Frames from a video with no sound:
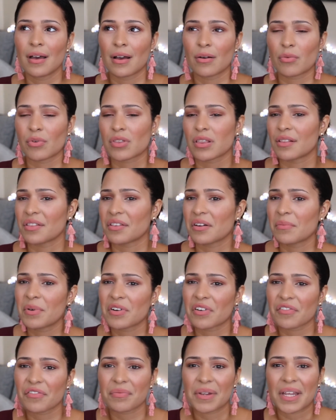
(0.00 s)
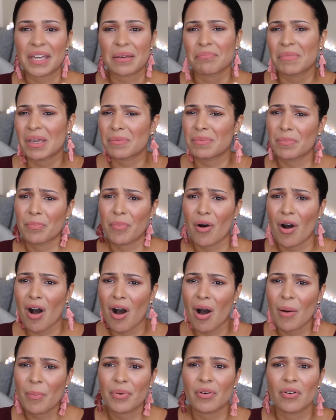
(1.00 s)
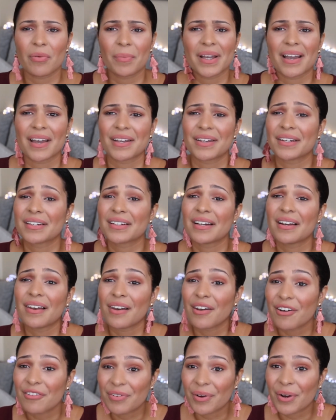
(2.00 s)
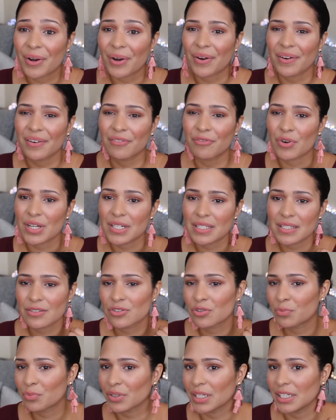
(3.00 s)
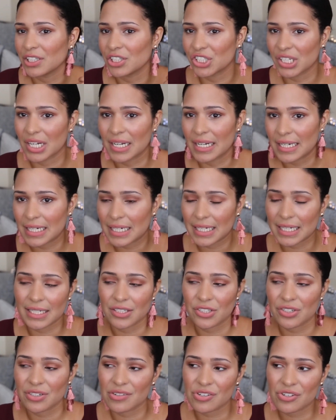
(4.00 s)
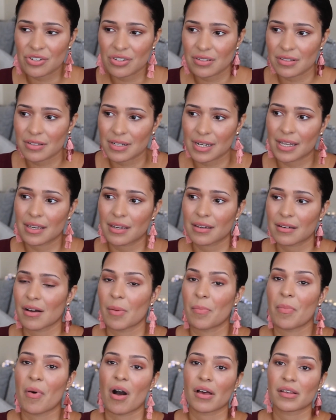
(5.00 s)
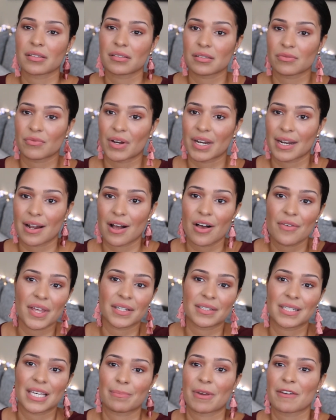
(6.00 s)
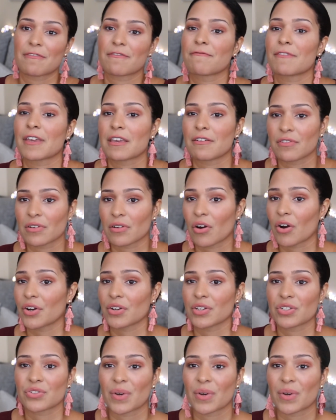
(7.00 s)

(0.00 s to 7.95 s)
with a little bit of like maybe pop, oh my god, you're gonna love her. Her voice is super angelic, and she's just like a boss. Right now, that's like my favorite artist